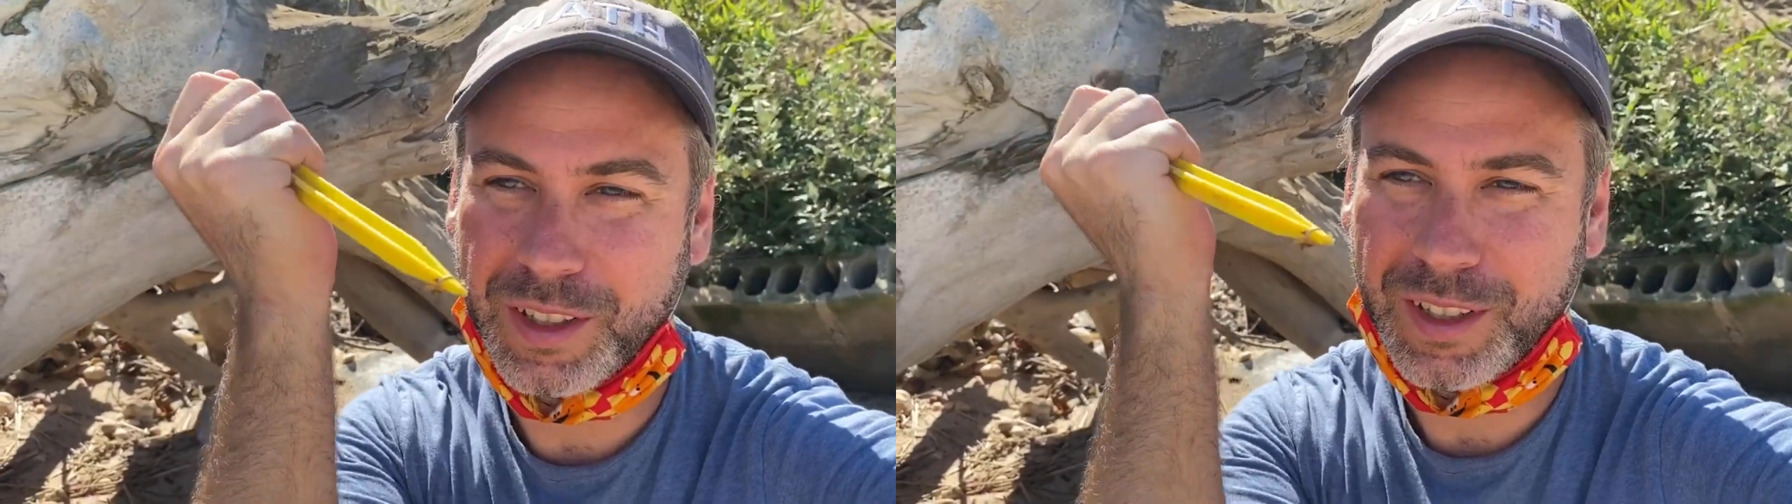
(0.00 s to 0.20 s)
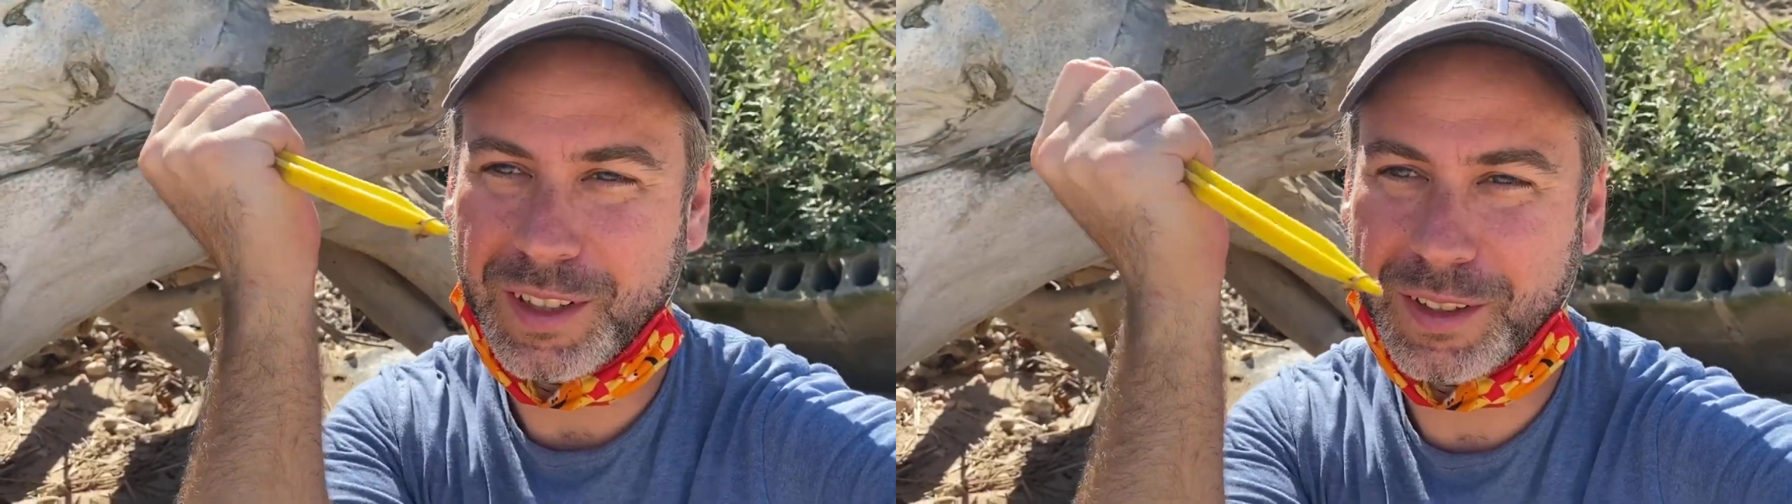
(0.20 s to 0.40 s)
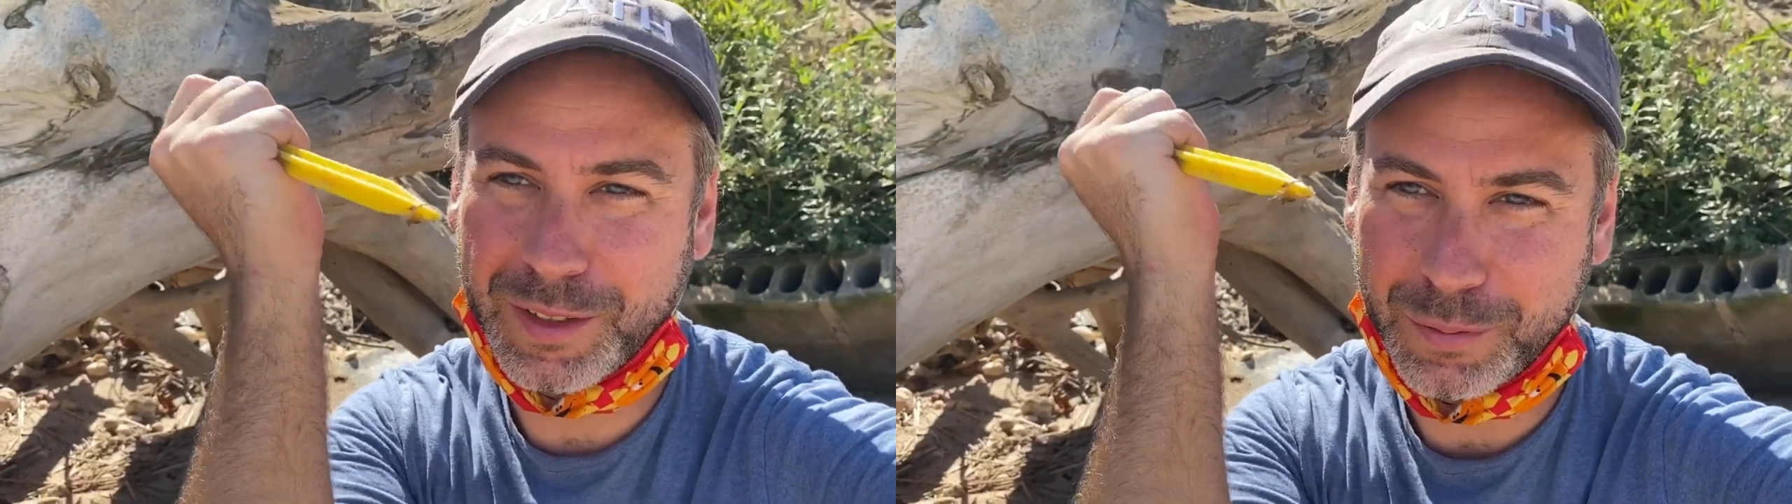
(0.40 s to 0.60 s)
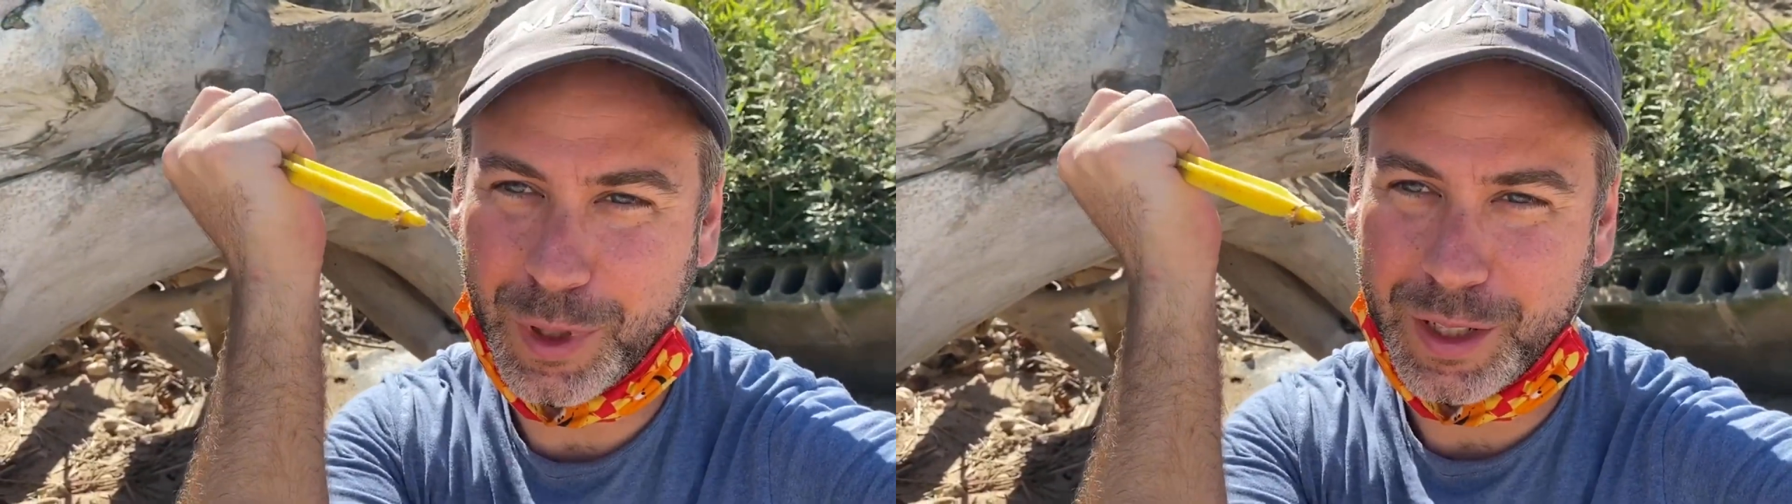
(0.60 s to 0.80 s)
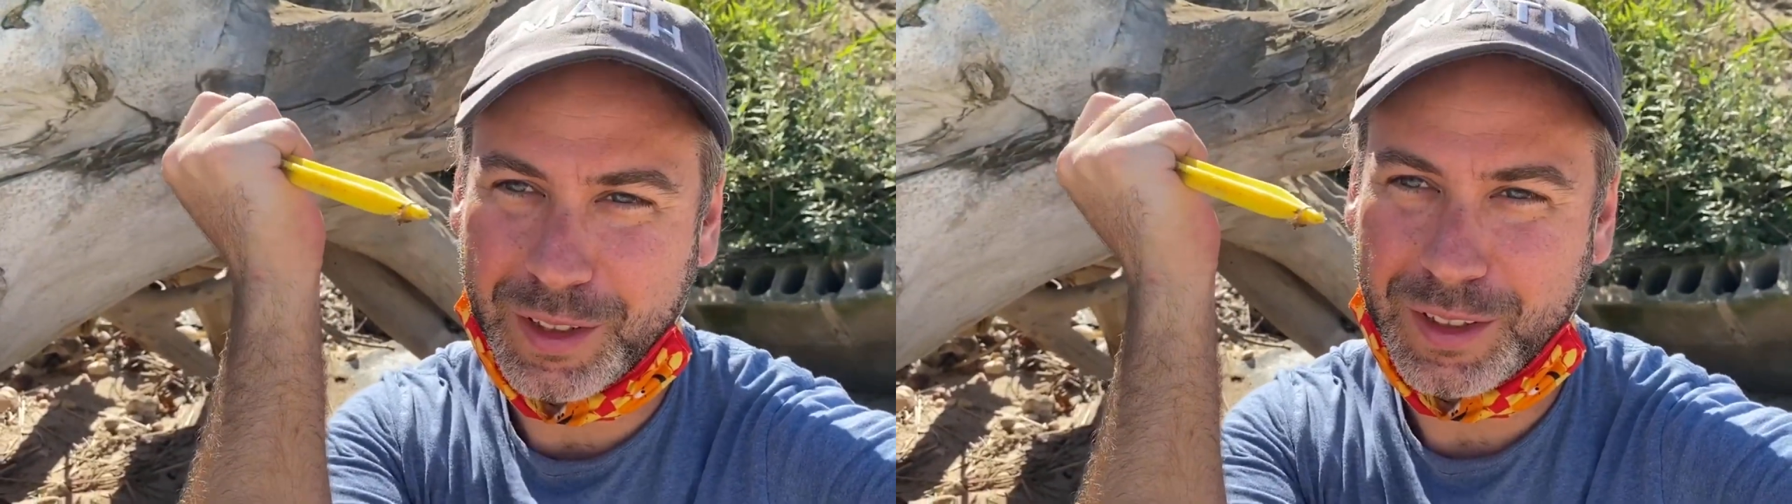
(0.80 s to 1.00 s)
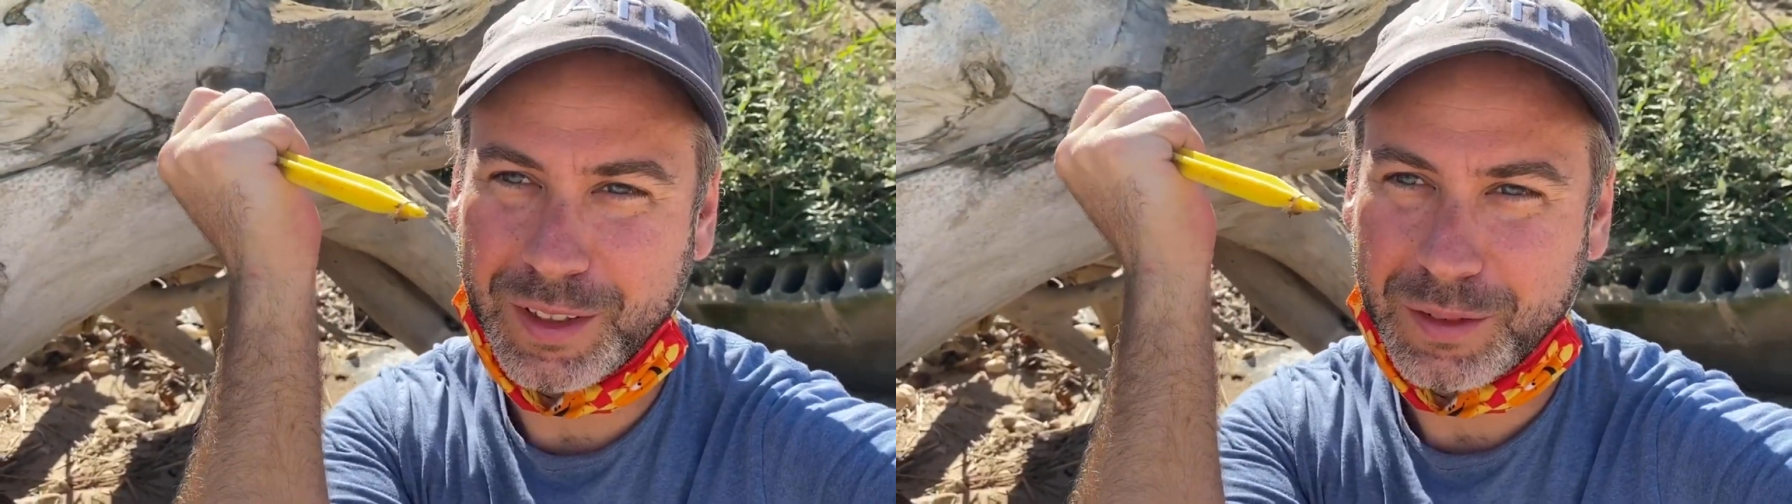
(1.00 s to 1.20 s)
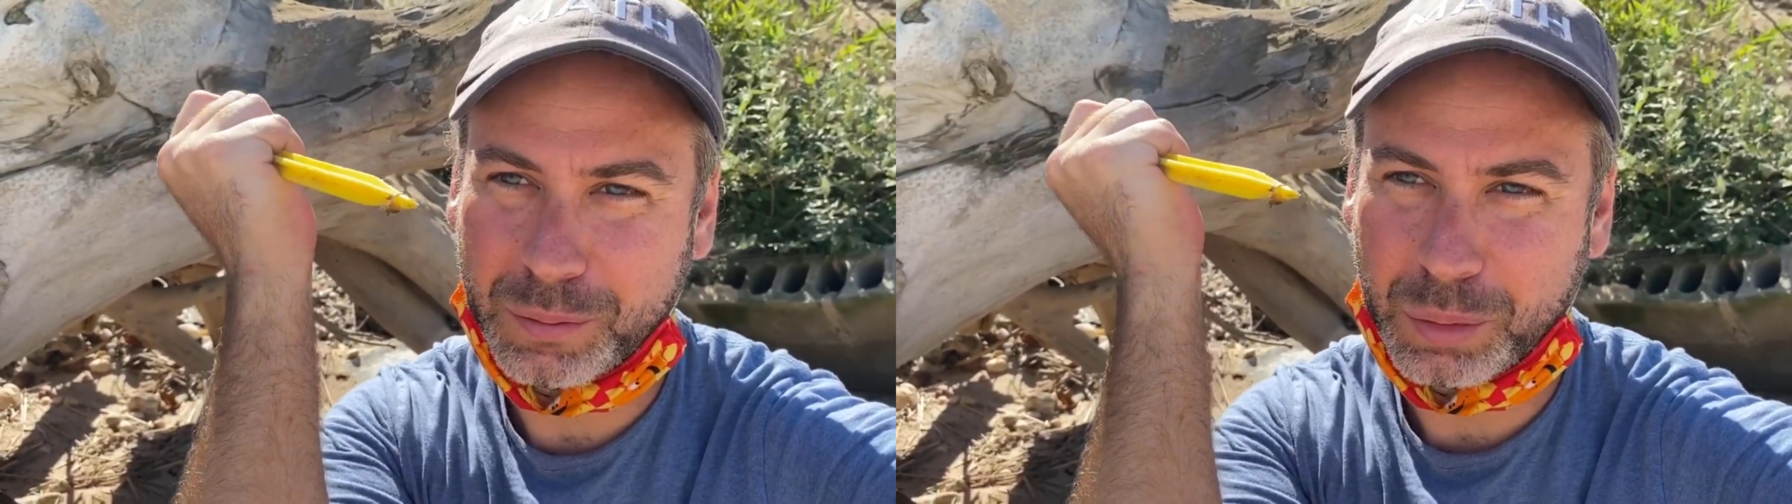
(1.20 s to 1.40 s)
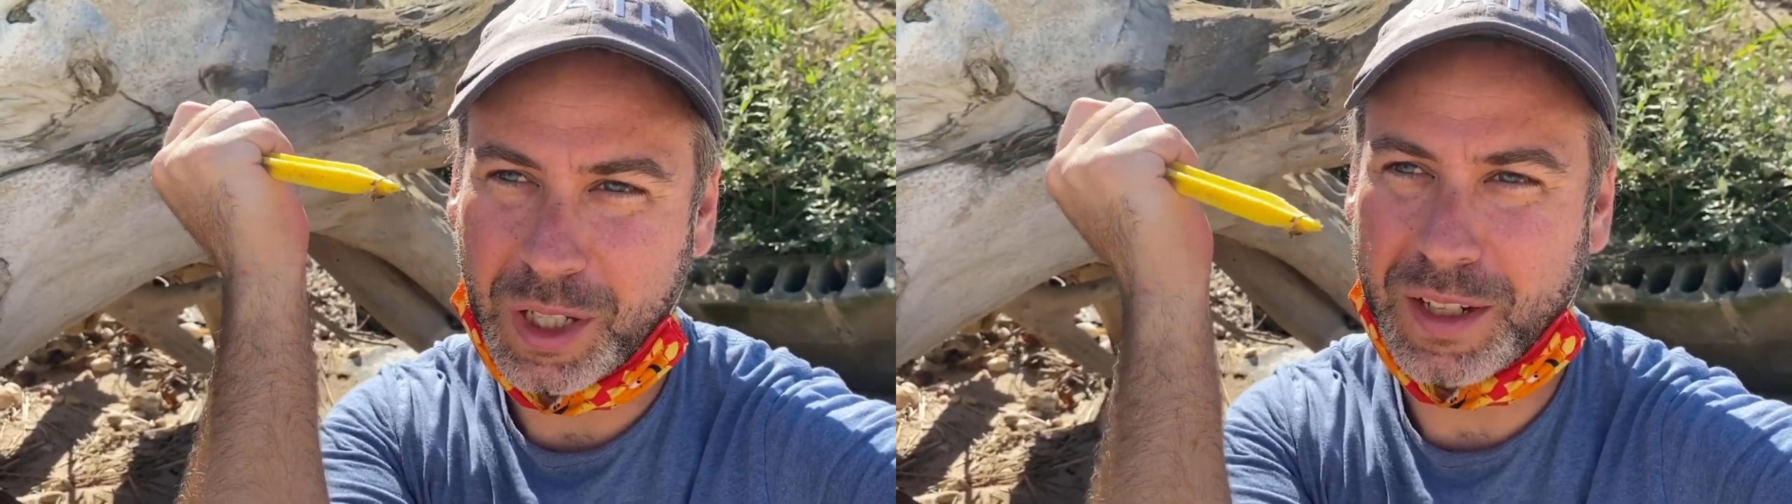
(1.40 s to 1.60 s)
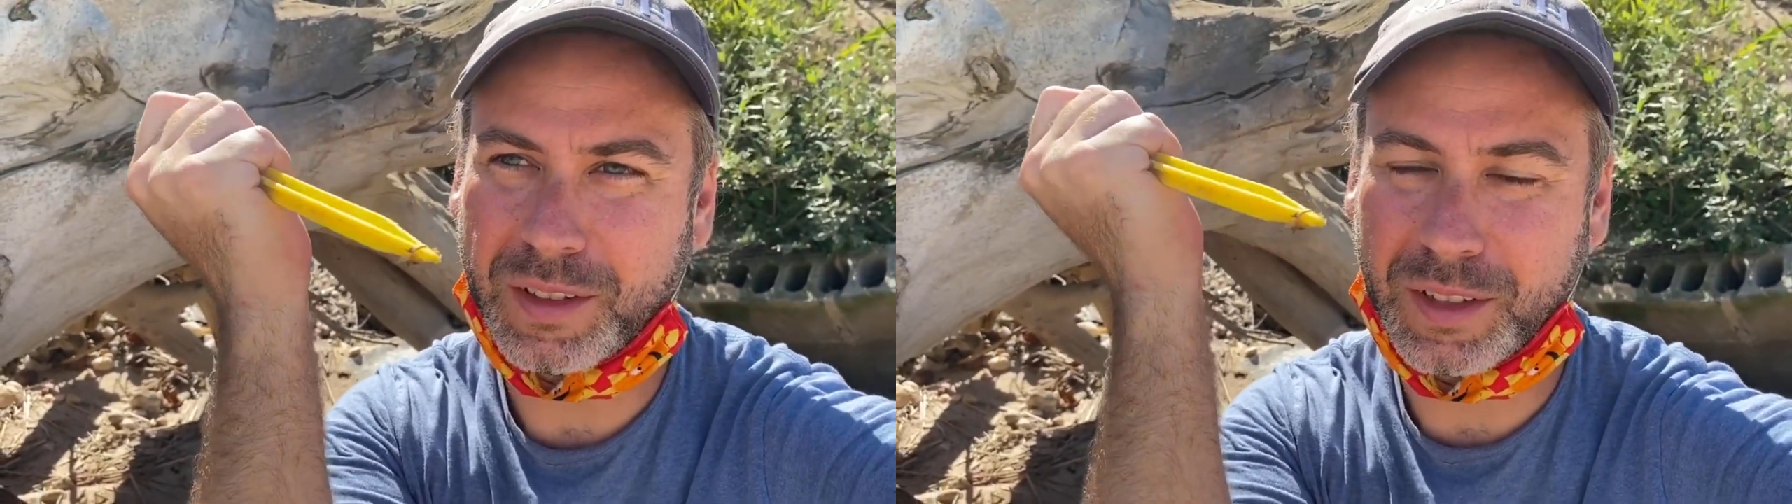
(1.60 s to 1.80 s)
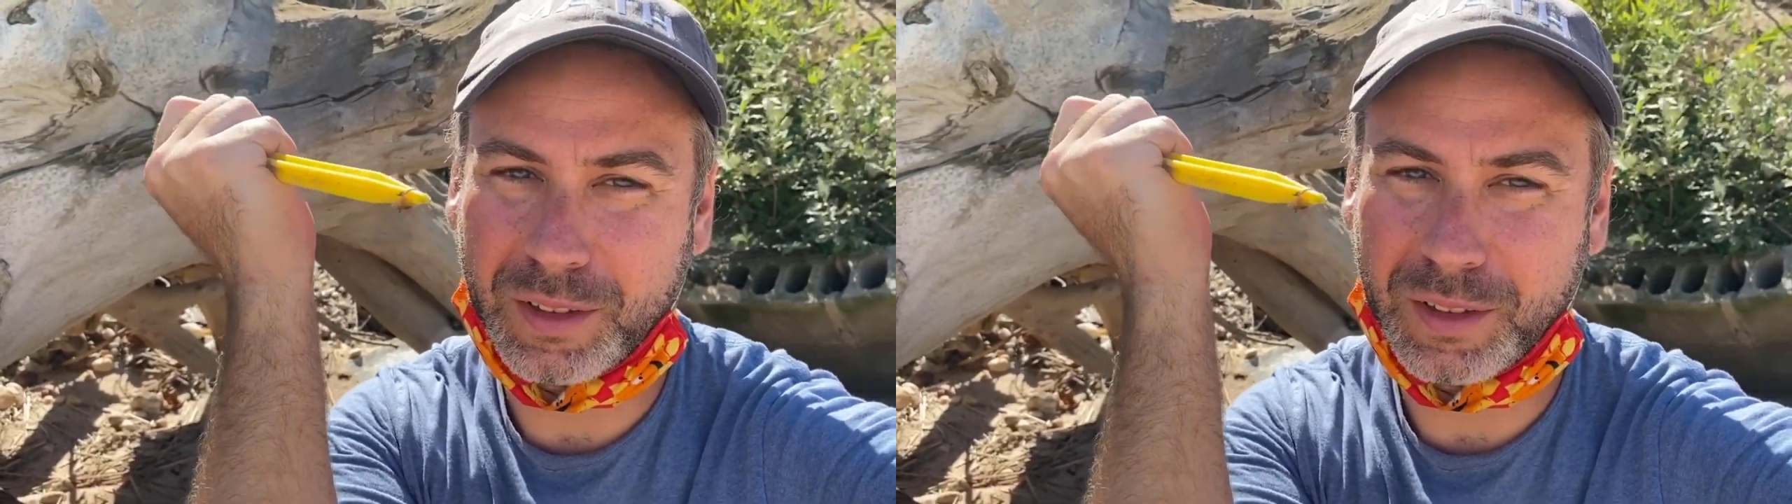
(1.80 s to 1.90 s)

and this is my plastic